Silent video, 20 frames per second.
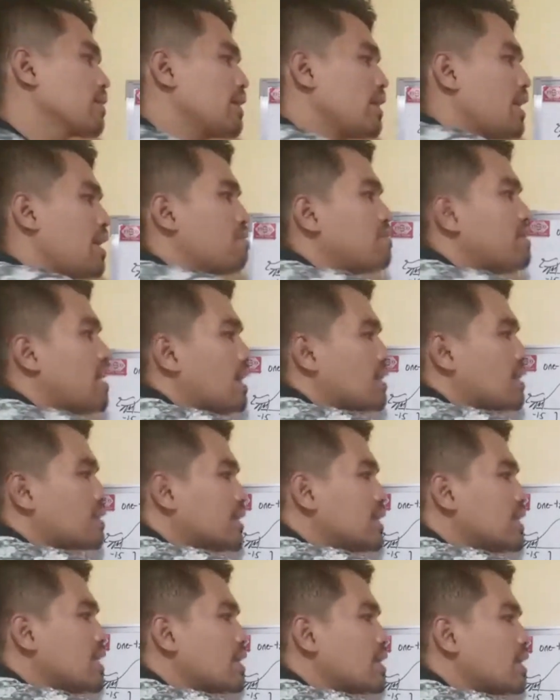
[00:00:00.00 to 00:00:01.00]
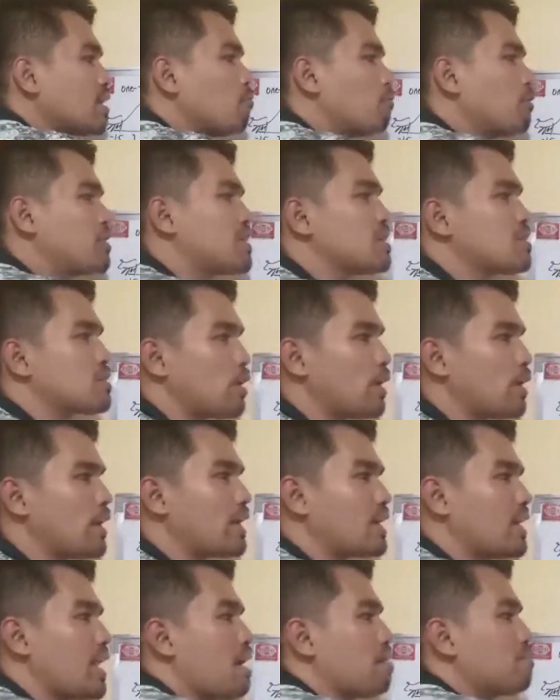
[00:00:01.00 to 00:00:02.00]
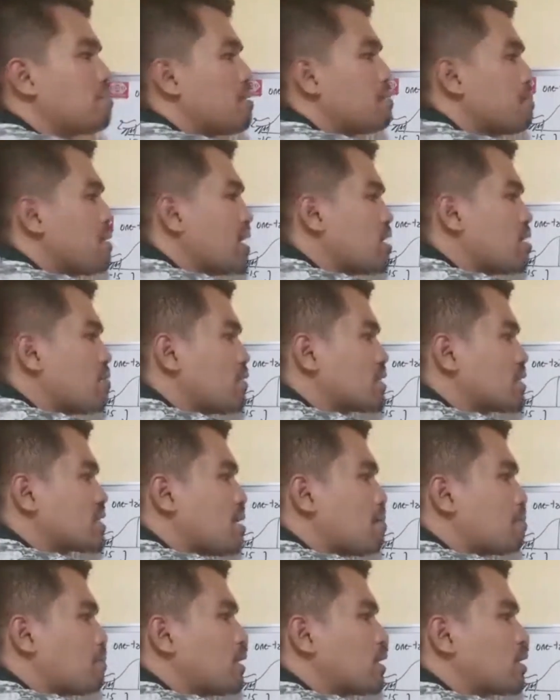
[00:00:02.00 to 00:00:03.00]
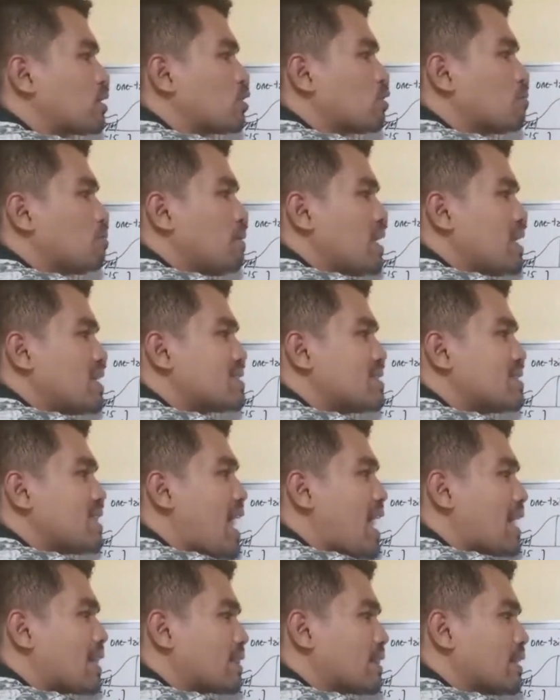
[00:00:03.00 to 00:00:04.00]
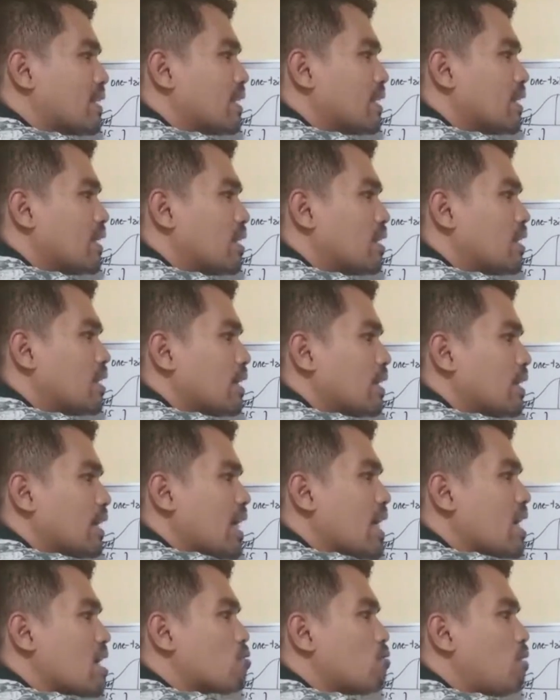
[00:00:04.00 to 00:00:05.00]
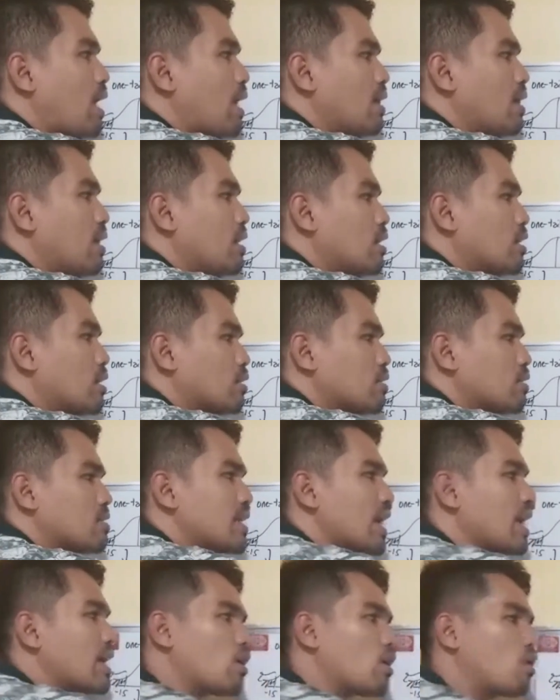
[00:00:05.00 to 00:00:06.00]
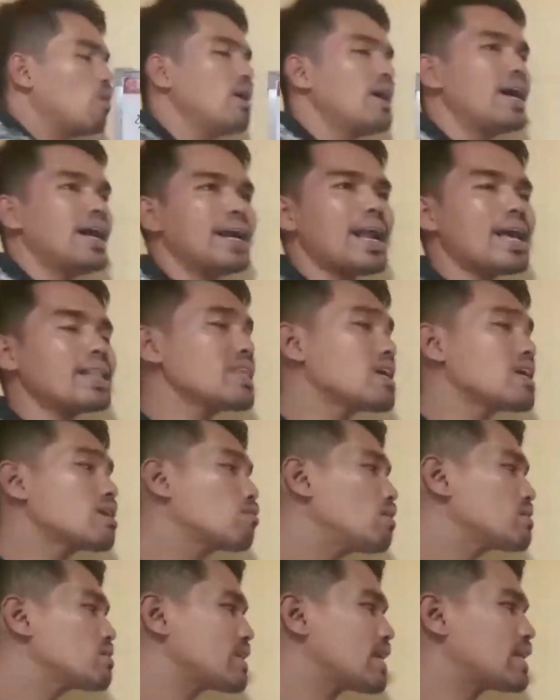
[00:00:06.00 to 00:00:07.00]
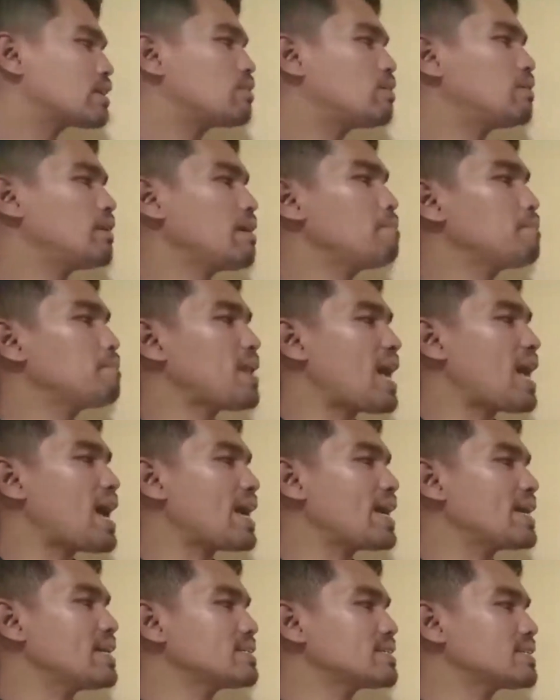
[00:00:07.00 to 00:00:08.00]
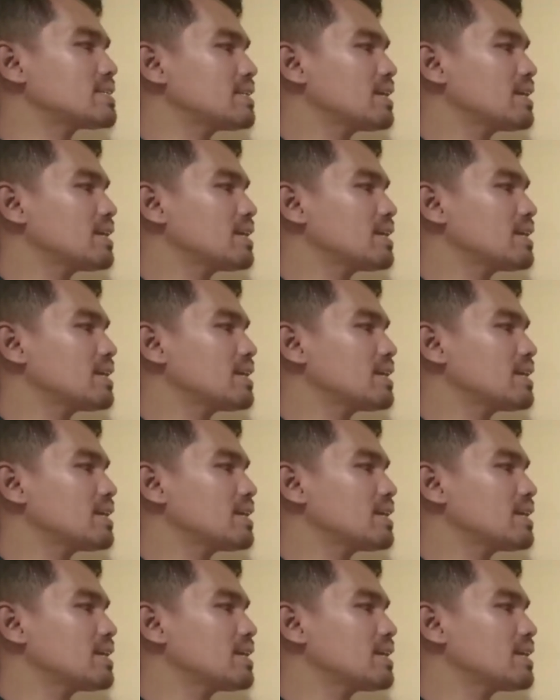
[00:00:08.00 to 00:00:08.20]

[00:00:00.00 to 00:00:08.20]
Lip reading: If the alternative, which is your claim, the mean of your sample group is not equal to 0, not equal to 0 implies